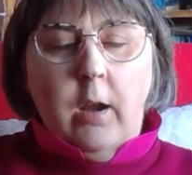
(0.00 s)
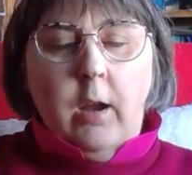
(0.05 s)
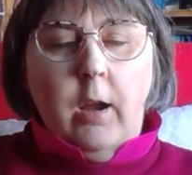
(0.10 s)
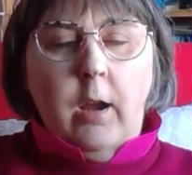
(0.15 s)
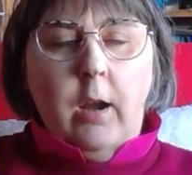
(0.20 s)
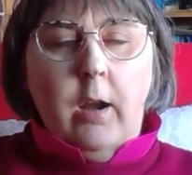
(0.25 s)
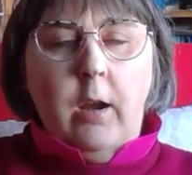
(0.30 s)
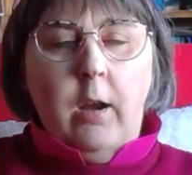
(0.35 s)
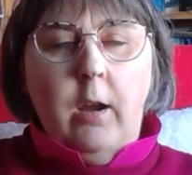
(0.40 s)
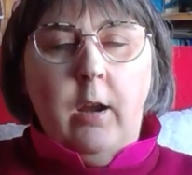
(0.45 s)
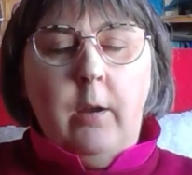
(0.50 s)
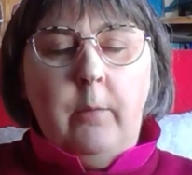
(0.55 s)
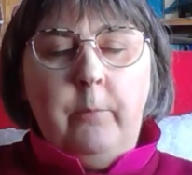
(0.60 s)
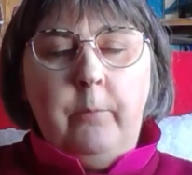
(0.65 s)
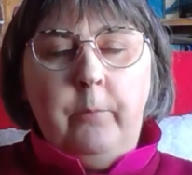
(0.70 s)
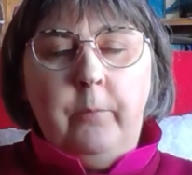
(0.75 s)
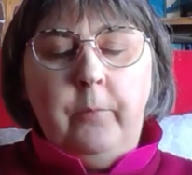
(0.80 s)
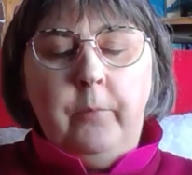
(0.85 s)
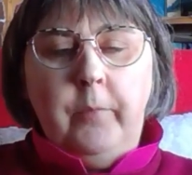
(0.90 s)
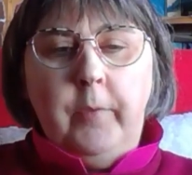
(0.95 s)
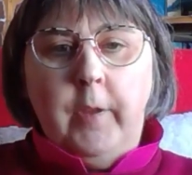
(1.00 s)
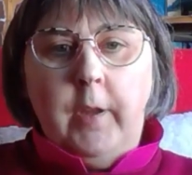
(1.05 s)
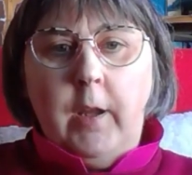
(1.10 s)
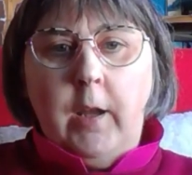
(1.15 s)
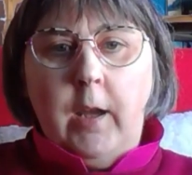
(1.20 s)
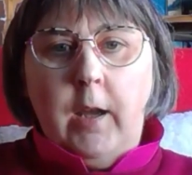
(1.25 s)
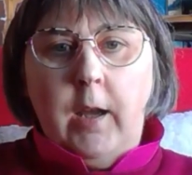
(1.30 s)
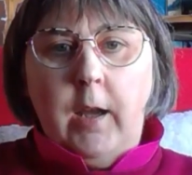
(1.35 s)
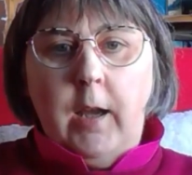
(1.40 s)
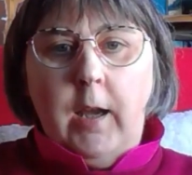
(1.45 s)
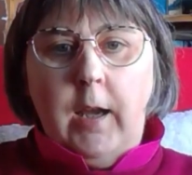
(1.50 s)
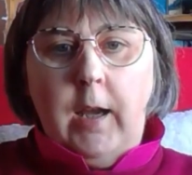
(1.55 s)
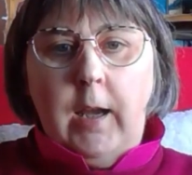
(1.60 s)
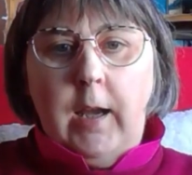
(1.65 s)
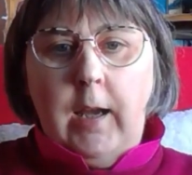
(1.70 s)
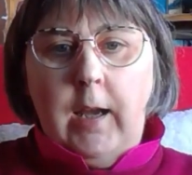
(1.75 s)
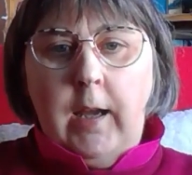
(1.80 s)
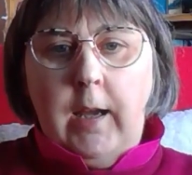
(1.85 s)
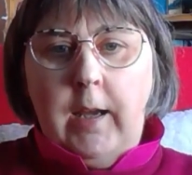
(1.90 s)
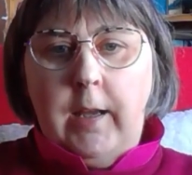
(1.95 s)
And
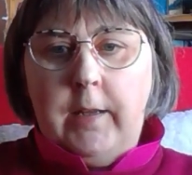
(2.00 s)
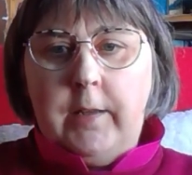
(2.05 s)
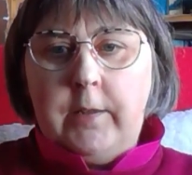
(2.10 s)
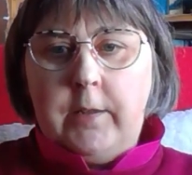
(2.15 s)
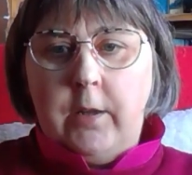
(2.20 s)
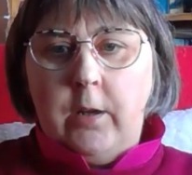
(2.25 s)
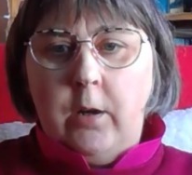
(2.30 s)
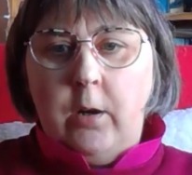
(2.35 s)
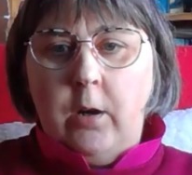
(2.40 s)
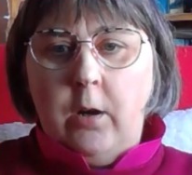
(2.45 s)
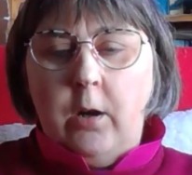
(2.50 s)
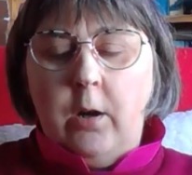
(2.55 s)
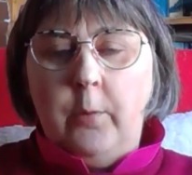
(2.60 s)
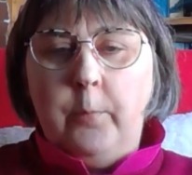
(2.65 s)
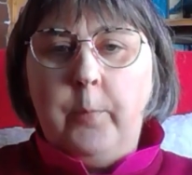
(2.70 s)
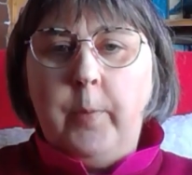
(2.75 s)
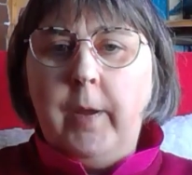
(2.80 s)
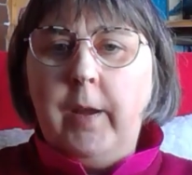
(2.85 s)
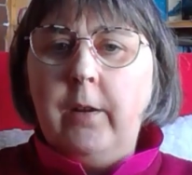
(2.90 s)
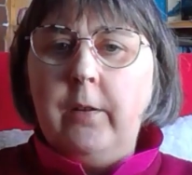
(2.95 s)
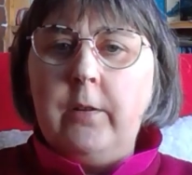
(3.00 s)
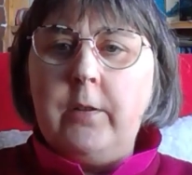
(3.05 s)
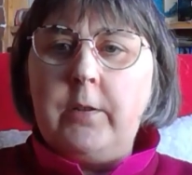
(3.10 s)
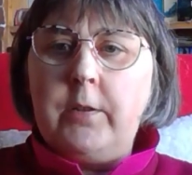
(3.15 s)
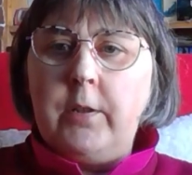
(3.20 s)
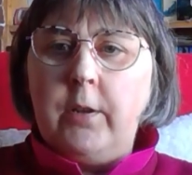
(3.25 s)
her parents